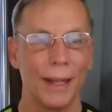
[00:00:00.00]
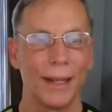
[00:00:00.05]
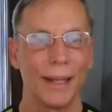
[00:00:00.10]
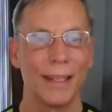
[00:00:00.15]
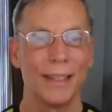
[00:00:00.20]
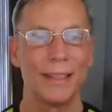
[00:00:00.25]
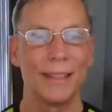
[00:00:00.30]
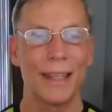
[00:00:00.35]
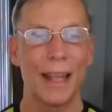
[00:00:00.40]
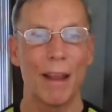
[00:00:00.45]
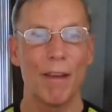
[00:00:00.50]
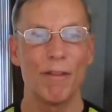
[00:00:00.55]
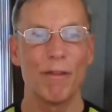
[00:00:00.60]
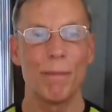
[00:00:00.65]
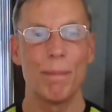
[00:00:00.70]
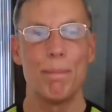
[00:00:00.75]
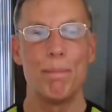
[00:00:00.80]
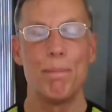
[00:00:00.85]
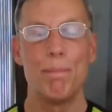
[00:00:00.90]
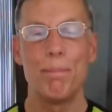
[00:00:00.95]
can save
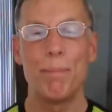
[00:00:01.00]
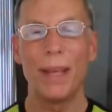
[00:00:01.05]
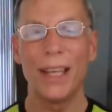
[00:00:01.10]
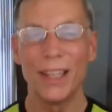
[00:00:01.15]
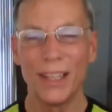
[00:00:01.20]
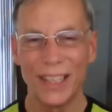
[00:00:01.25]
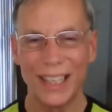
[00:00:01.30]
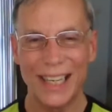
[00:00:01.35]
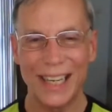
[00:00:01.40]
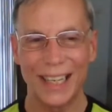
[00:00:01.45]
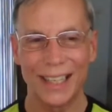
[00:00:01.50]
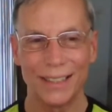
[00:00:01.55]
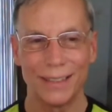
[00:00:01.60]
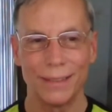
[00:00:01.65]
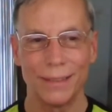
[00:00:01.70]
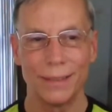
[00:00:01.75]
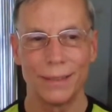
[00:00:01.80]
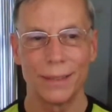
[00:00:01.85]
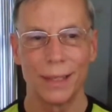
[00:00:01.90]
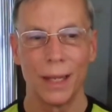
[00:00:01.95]

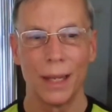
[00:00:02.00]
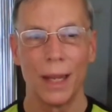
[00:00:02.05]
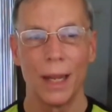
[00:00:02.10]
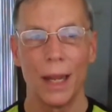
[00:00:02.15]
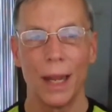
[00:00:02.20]
billions